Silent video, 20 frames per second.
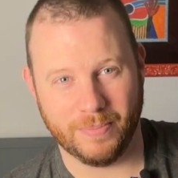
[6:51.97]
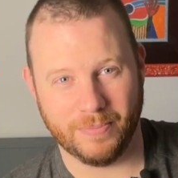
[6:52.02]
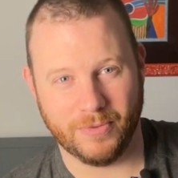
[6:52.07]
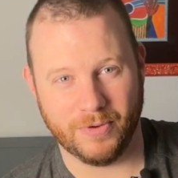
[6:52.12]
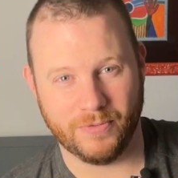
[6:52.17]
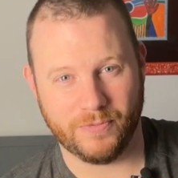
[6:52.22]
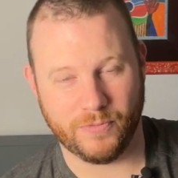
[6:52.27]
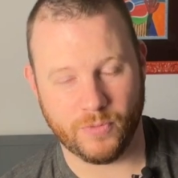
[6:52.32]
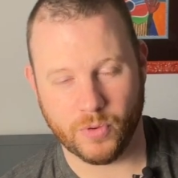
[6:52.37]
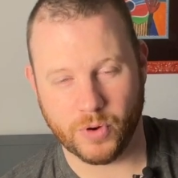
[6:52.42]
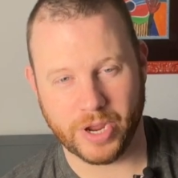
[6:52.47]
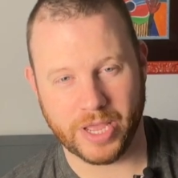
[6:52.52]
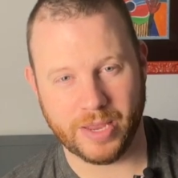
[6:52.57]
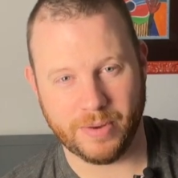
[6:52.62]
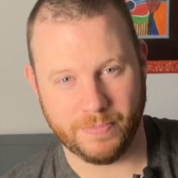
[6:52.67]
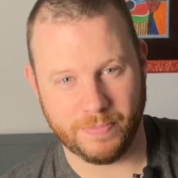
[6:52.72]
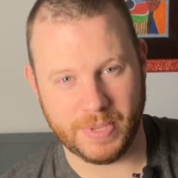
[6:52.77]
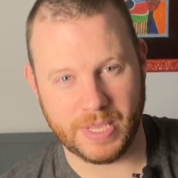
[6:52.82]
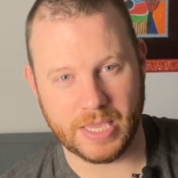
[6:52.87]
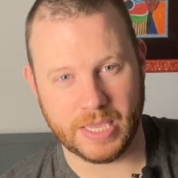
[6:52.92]
for
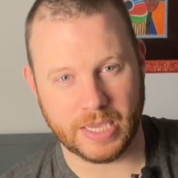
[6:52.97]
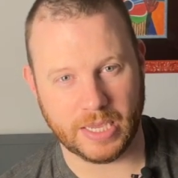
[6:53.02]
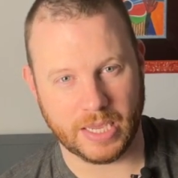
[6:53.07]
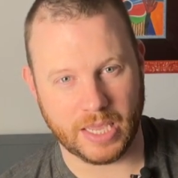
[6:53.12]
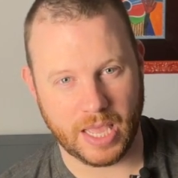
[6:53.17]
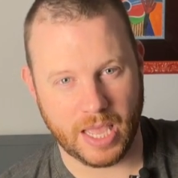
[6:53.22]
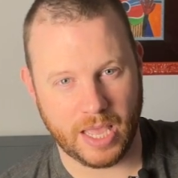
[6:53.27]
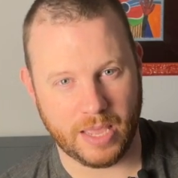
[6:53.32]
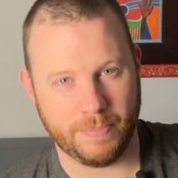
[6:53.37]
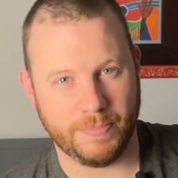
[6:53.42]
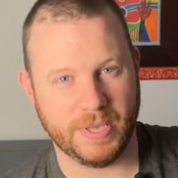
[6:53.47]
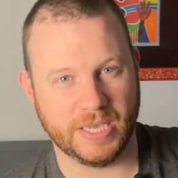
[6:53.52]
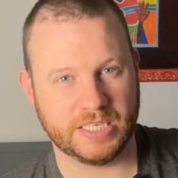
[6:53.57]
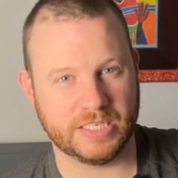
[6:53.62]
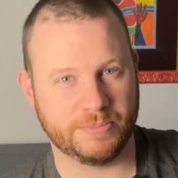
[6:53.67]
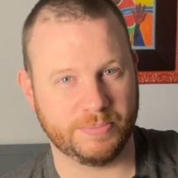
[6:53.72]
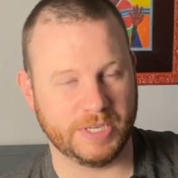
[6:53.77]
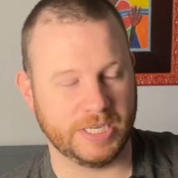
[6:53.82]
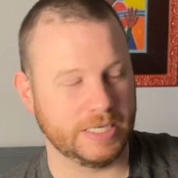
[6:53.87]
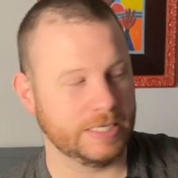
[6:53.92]
it being a
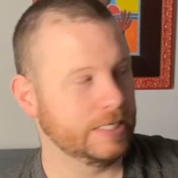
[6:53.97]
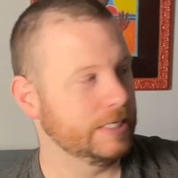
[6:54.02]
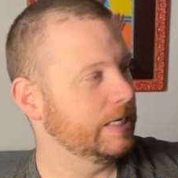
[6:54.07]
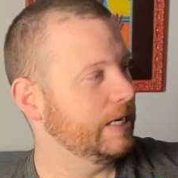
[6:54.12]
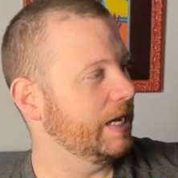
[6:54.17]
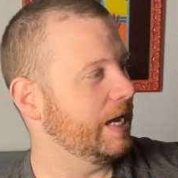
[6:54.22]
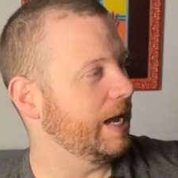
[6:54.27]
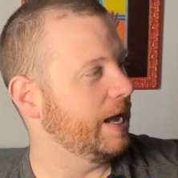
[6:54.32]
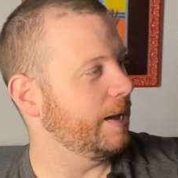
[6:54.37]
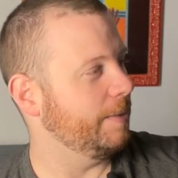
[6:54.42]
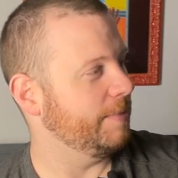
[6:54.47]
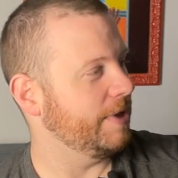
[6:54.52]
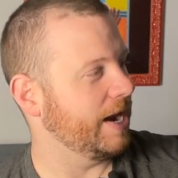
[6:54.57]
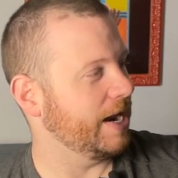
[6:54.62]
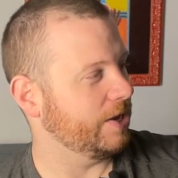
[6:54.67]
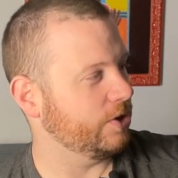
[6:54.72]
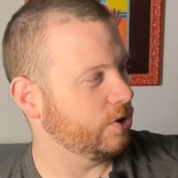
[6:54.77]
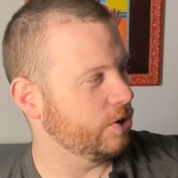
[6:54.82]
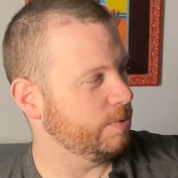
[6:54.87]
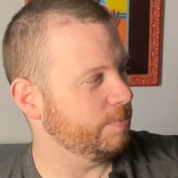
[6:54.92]
Bigsby. and
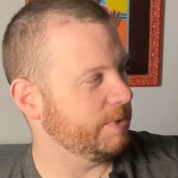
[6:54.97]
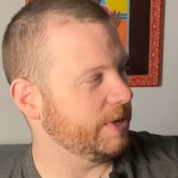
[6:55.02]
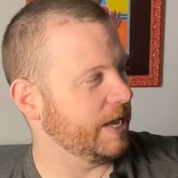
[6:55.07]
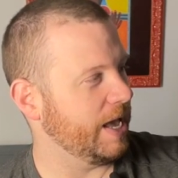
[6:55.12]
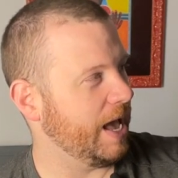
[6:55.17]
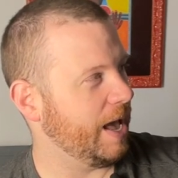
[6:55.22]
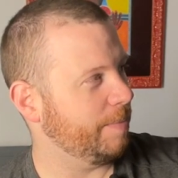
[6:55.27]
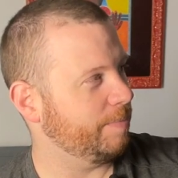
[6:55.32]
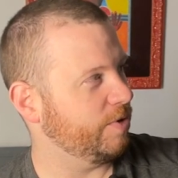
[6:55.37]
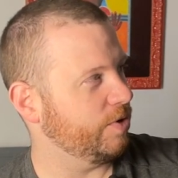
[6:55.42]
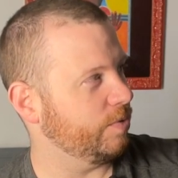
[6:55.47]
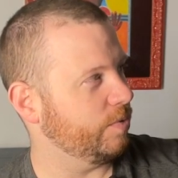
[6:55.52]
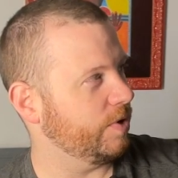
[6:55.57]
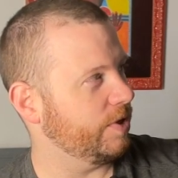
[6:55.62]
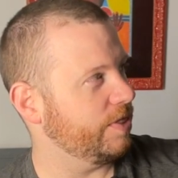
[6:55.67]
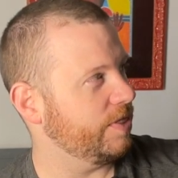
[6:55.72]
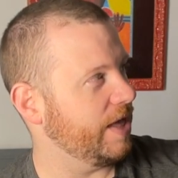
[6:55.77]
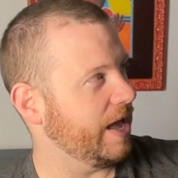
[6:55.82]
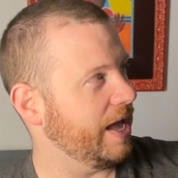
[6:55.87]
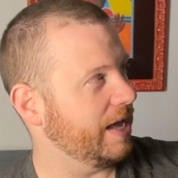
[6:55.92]
I couldn't be happier
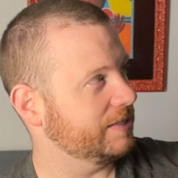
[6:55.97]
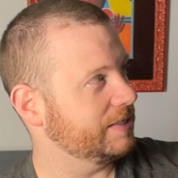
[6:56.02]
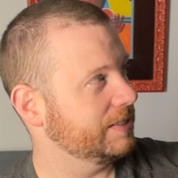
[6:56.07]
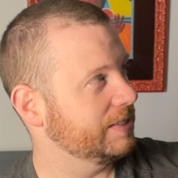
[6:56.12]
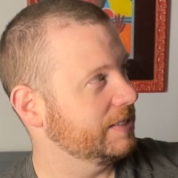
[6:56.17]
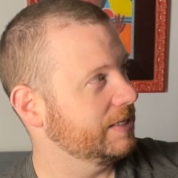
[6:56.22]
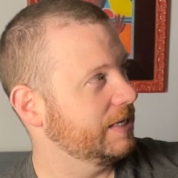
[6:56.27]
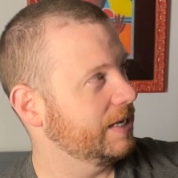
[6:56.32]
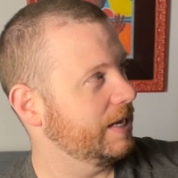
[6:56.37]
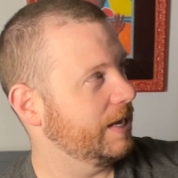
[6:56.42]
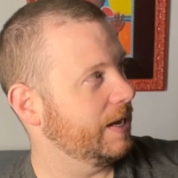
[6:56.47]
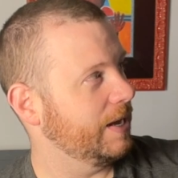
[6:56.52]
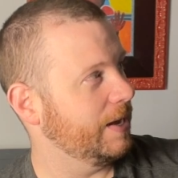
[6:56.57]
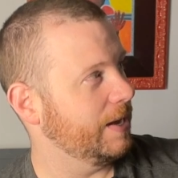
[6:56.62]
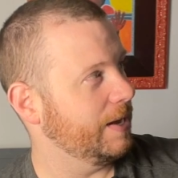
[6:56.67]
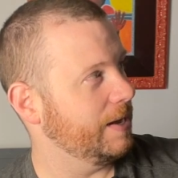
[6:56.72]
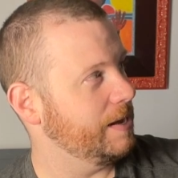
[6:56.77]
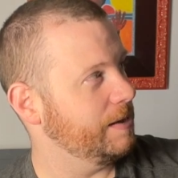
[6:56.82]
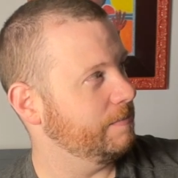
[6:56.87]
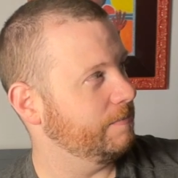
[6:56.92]
with that.
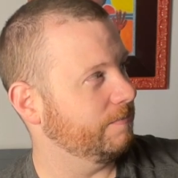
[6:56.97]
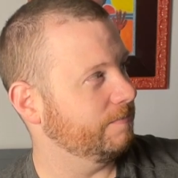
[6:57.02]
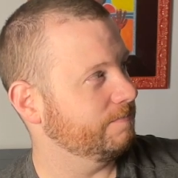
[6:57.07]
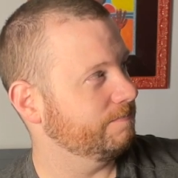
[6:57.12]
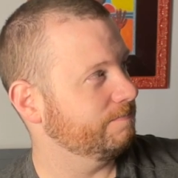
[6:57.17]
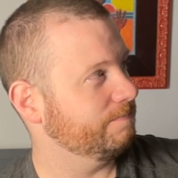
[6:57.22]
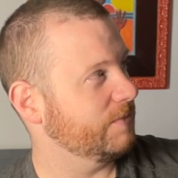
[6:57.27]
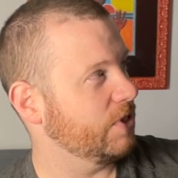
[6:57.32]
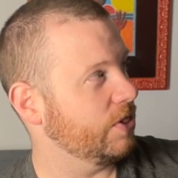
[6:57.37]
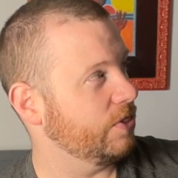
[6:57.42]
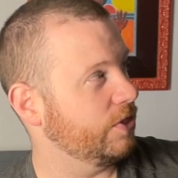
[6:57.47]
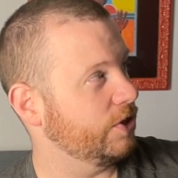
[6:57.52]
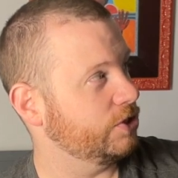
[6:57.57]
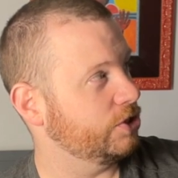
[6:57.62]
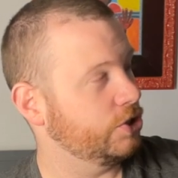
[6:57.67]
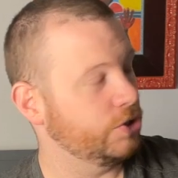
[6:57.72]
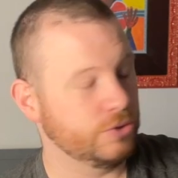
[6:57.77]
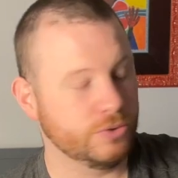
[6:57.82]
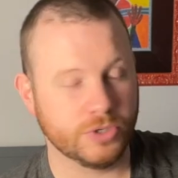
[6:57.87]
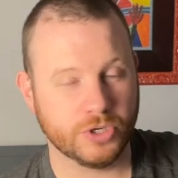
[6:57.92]
The
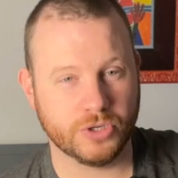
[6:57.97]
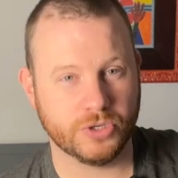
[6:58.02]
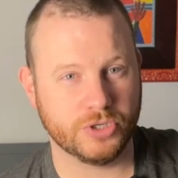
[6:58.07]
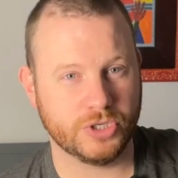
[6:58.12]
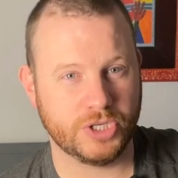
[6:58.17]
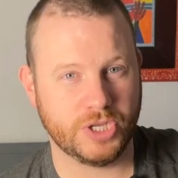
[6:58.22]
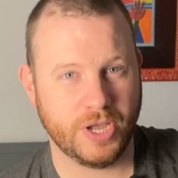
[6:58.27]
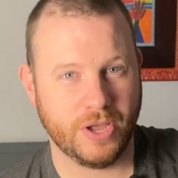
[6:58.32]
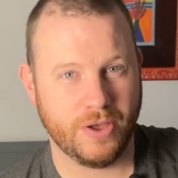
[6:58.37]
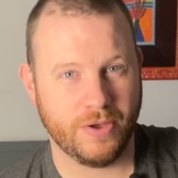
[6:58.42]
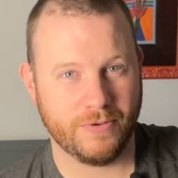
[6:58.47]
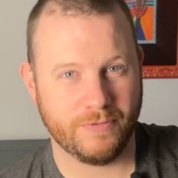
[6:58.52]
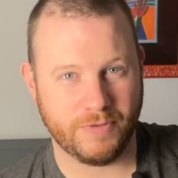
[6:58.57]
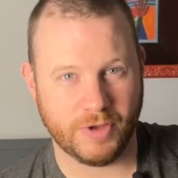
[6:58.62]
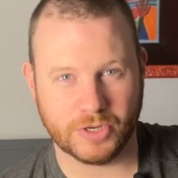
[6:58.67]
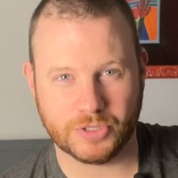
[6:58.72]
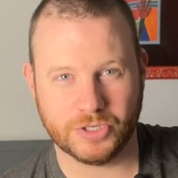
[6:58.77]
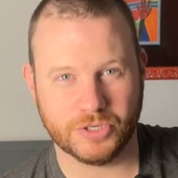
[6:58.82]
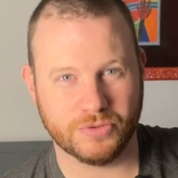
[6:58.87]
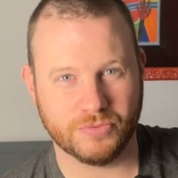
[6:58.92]
tuners
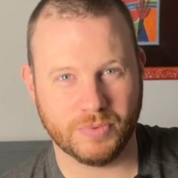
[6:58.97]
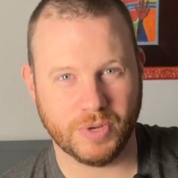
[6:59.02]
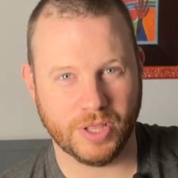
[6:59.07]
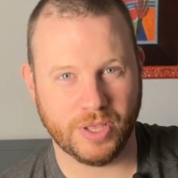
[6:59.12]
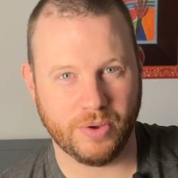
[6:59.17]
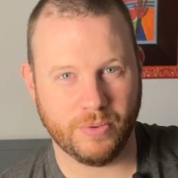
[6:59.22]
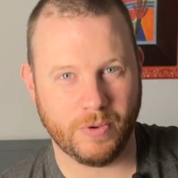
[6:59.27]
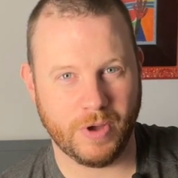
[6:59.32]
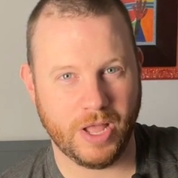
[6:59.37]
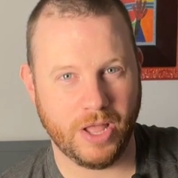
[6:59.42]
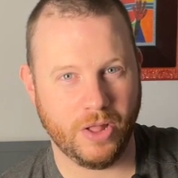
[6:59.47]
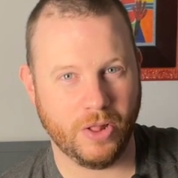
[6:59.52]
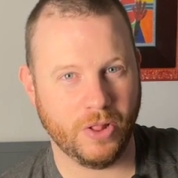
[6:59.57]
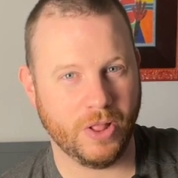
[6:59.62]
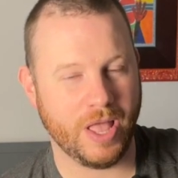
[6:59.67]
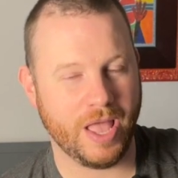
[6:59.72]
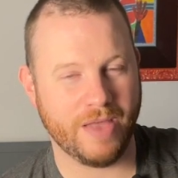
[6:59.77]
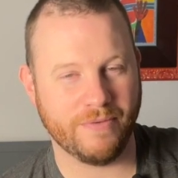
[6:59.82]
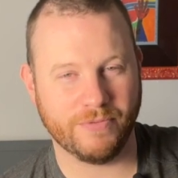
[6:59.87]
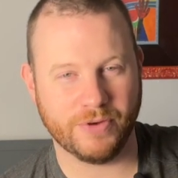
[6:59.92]
function really well.
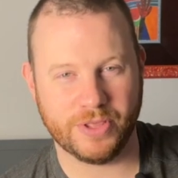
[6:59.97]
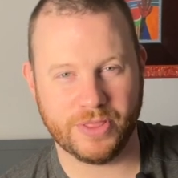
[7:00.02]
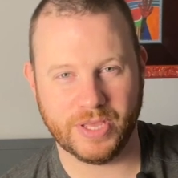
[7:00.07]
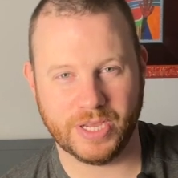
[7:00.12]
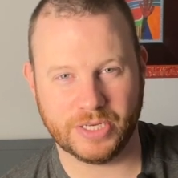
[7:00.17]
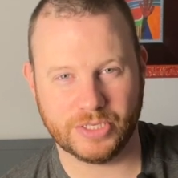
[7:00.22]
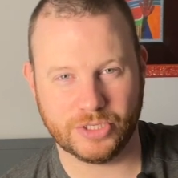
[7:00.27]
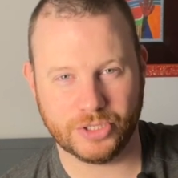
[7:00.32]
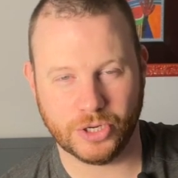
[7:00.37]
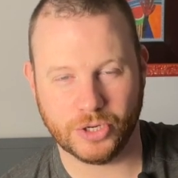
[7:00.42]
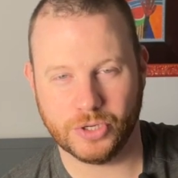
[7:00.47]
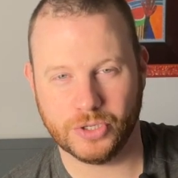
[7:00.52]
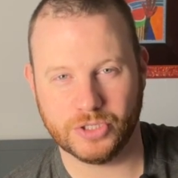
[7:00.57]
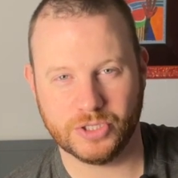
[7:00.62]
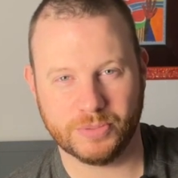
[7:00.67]
Everything turns